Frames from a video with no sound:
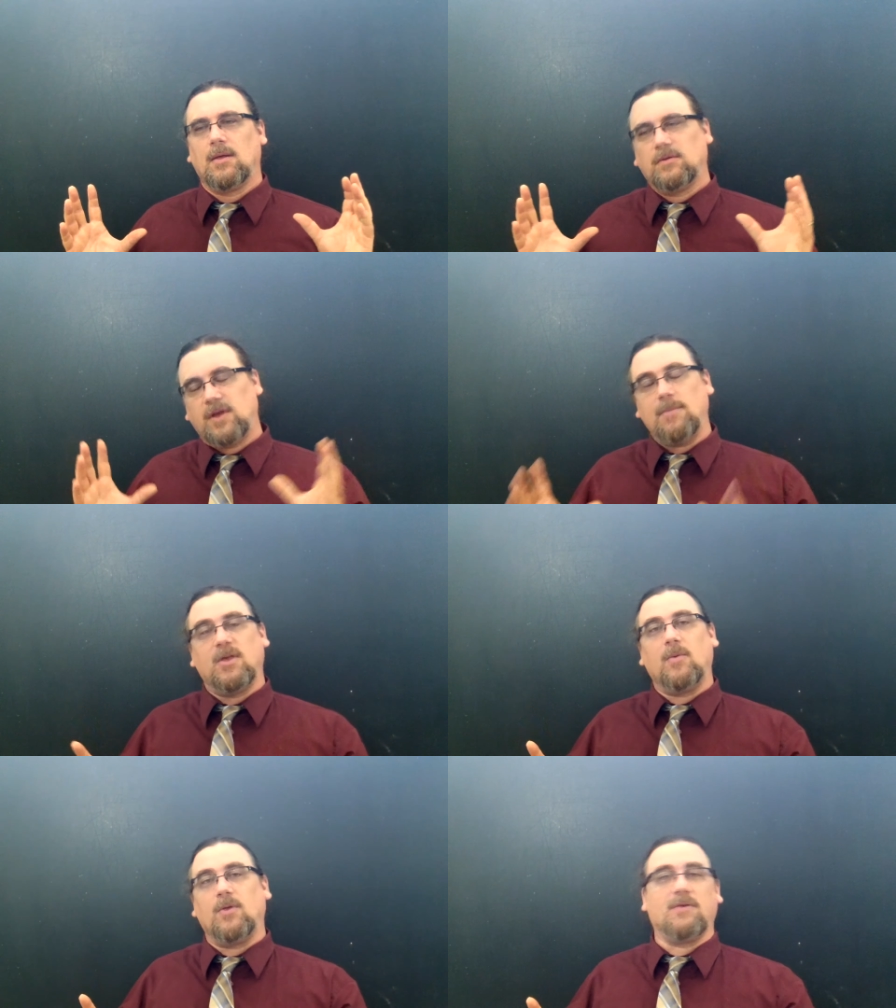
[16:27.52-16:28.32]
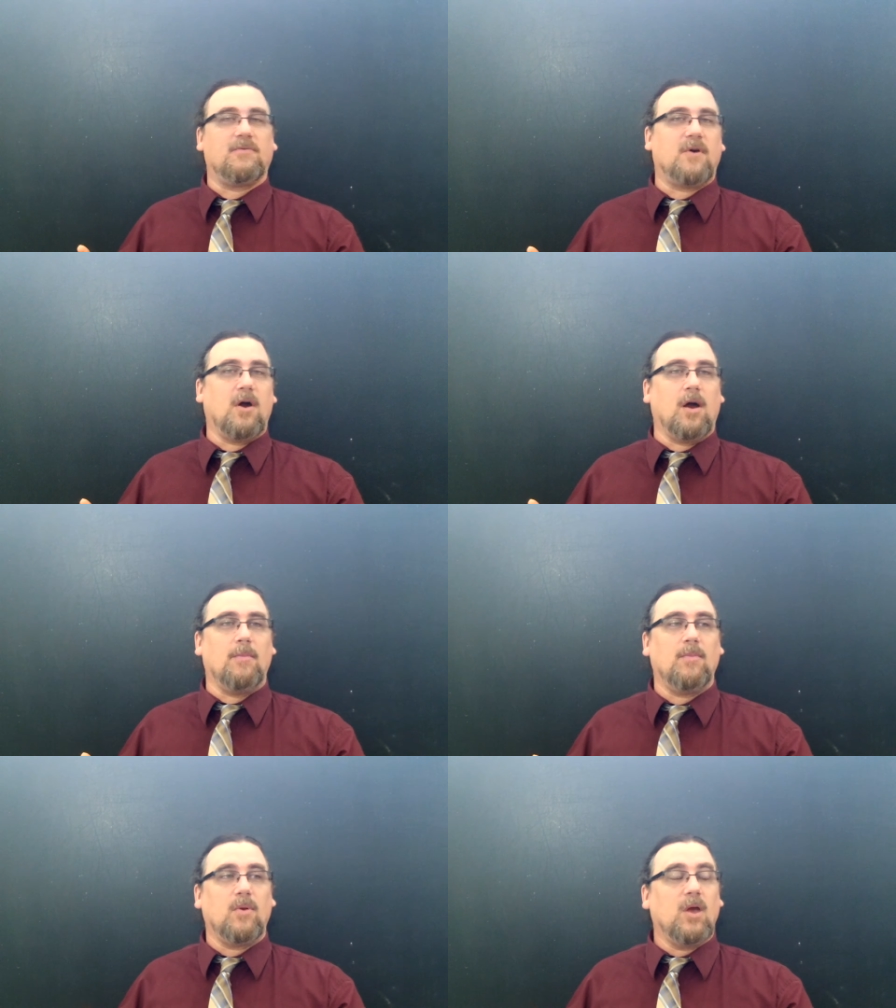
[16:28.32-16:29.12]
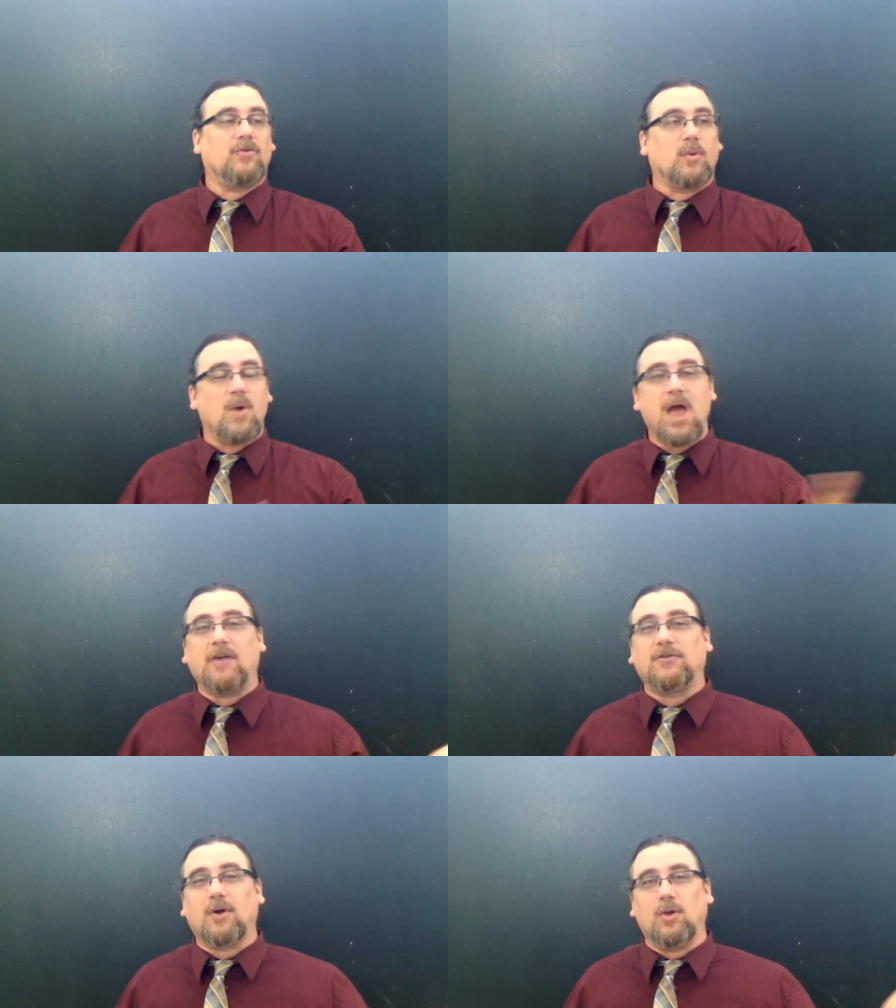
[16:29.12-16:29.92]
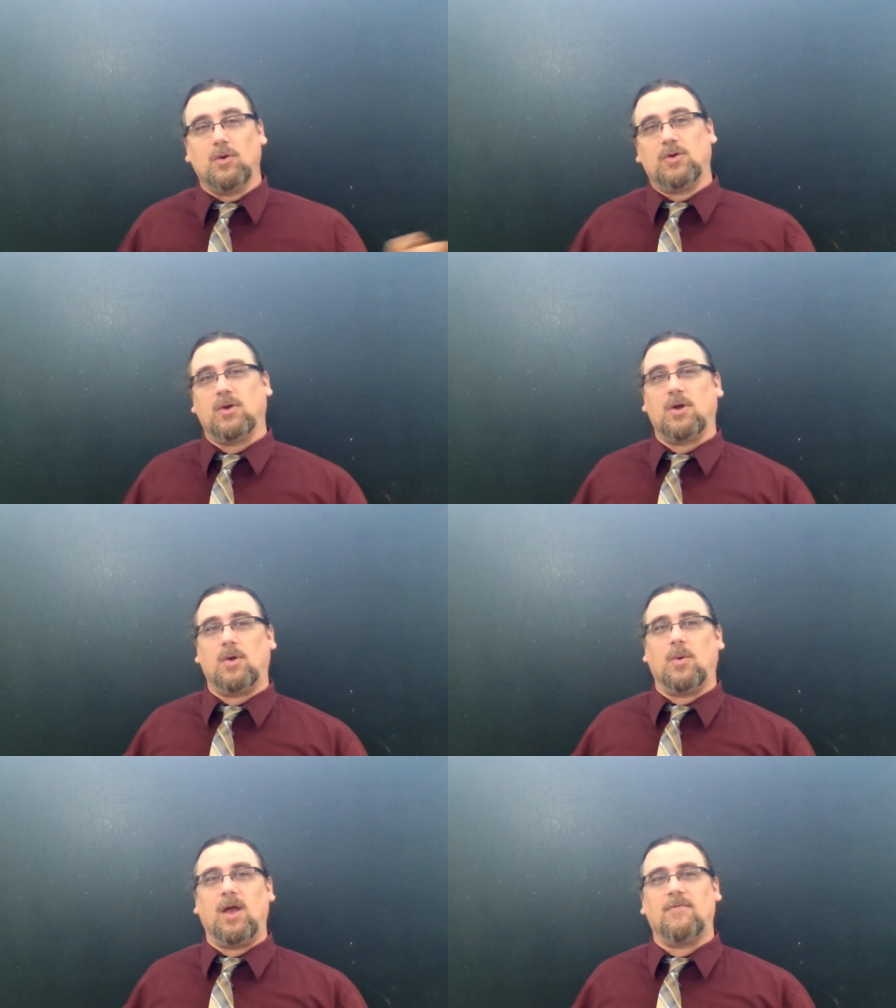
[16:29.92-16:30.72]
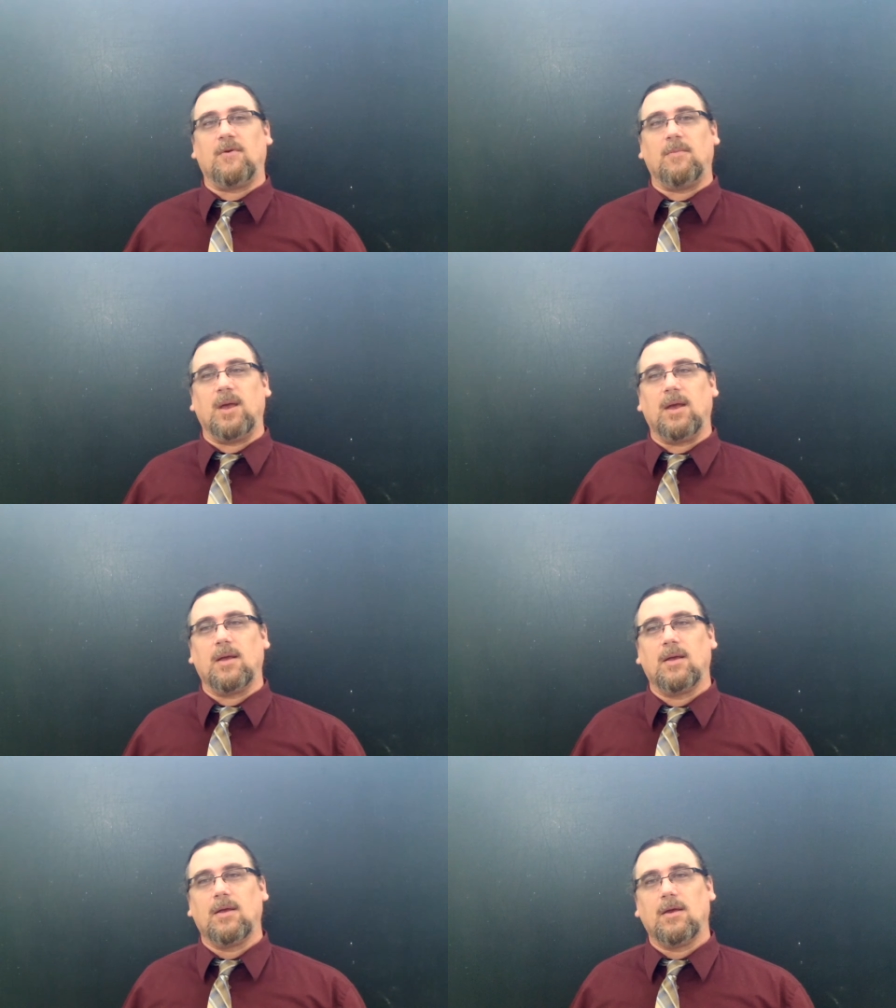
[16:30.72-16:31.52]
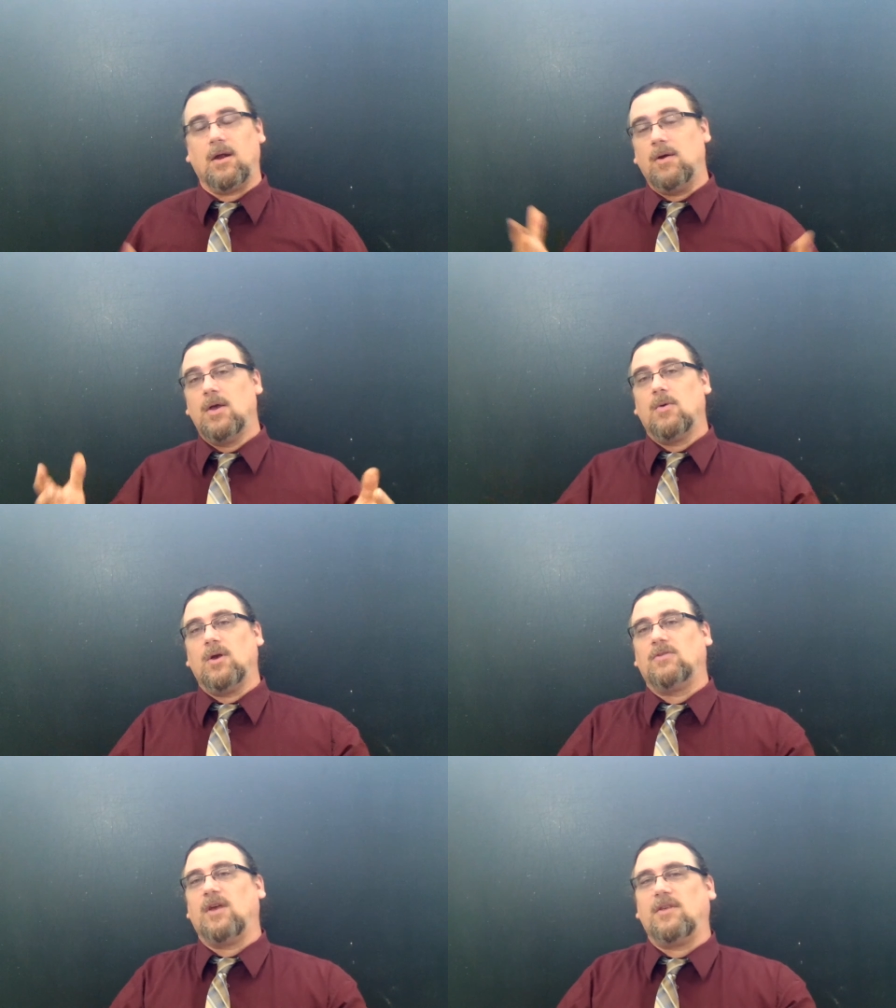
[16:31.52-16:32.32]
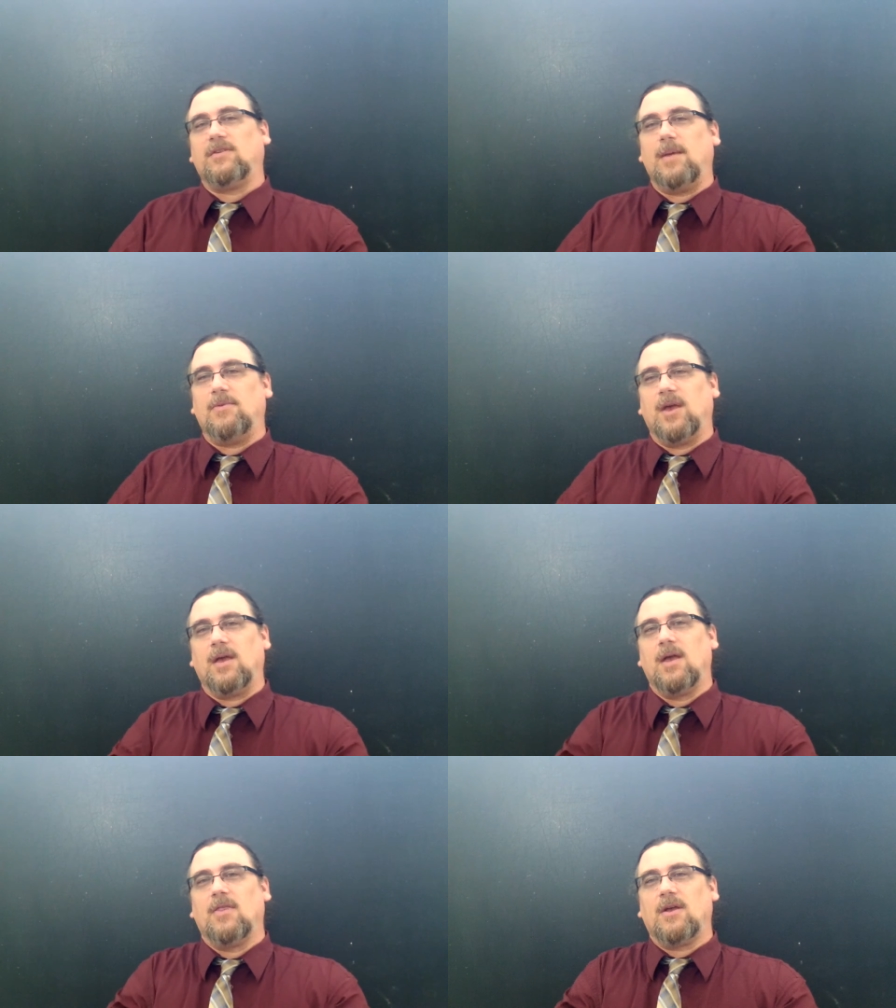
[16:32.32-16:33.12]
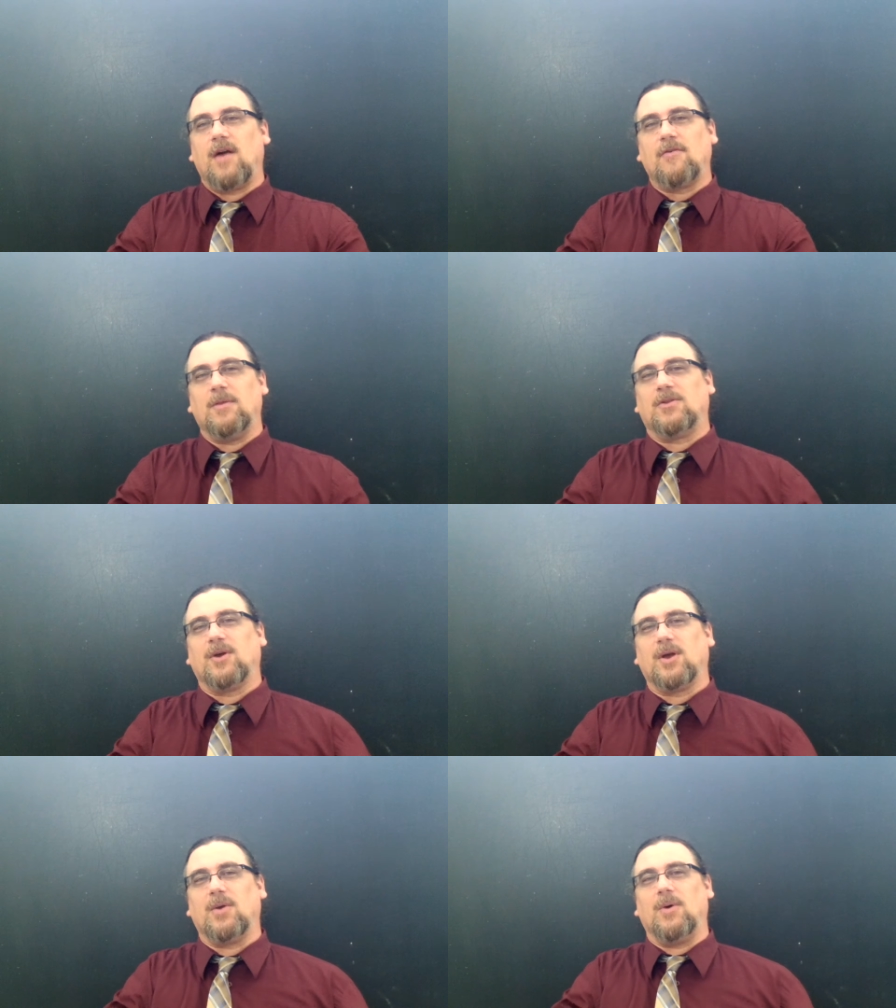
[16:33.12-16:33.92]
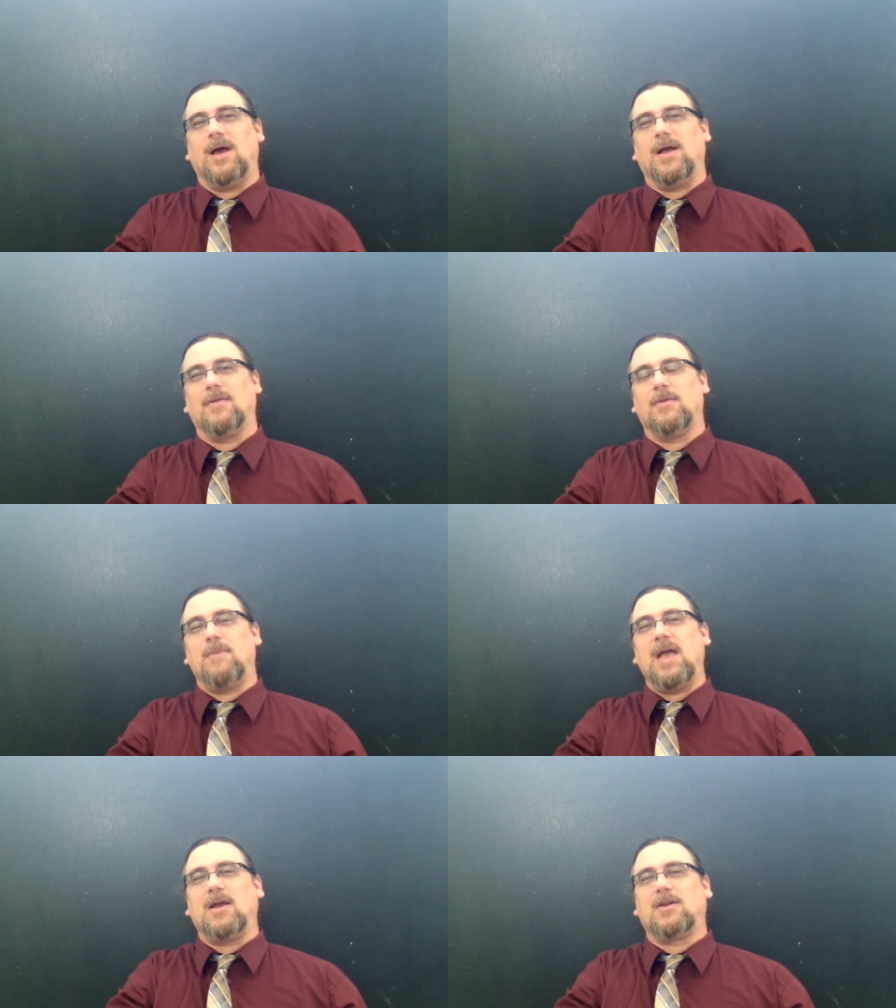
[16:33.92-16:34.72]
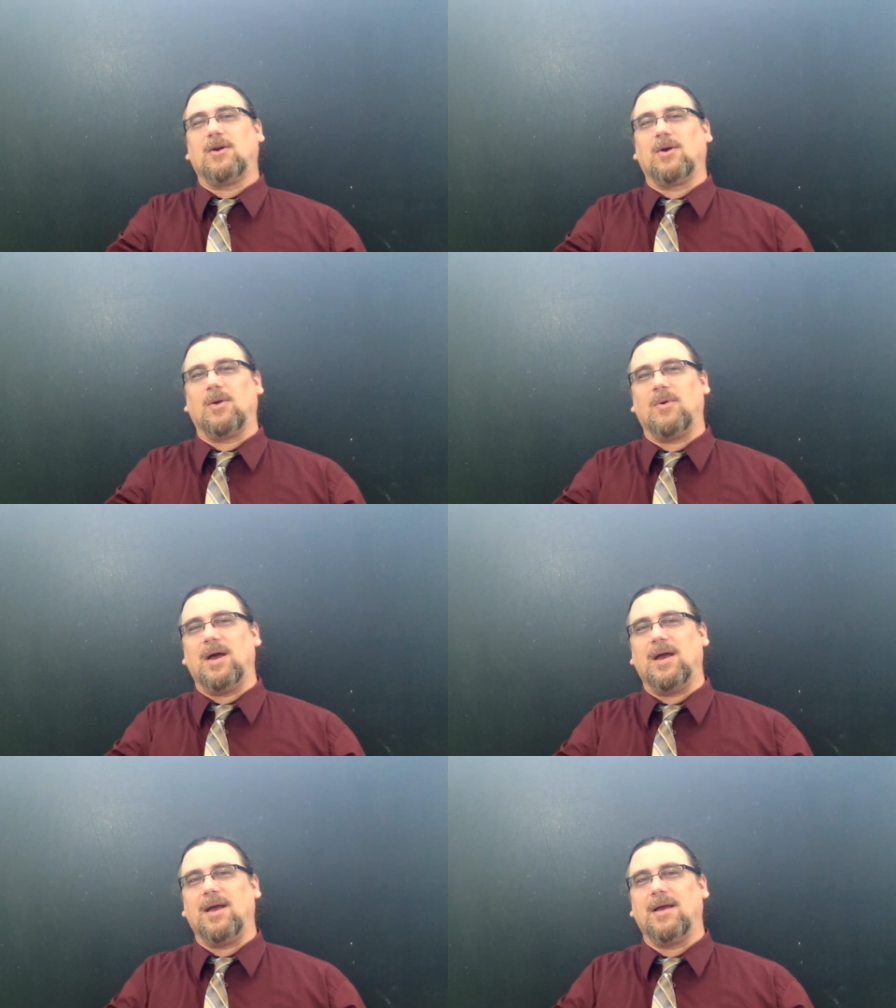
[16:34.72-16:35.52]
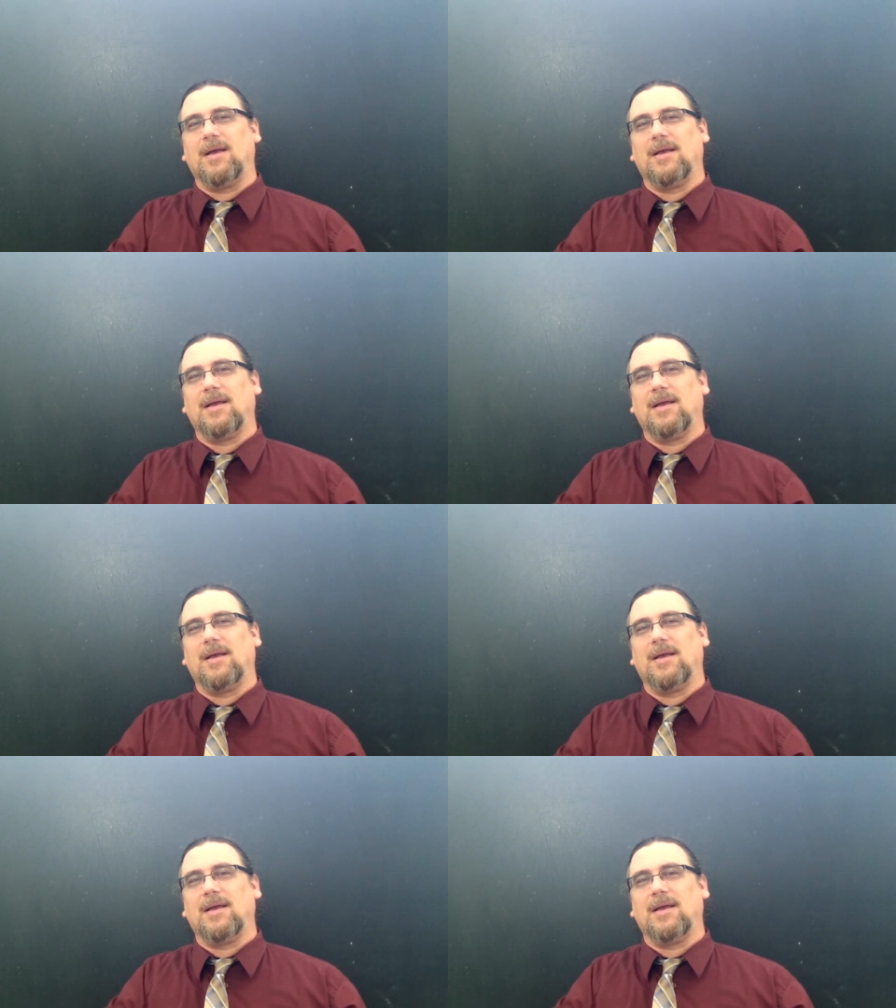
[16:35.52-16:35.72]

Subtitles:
Same thing with the farm. It's a rascal who took it away from me. We can say the same thing. The government took it away. The bank took it away.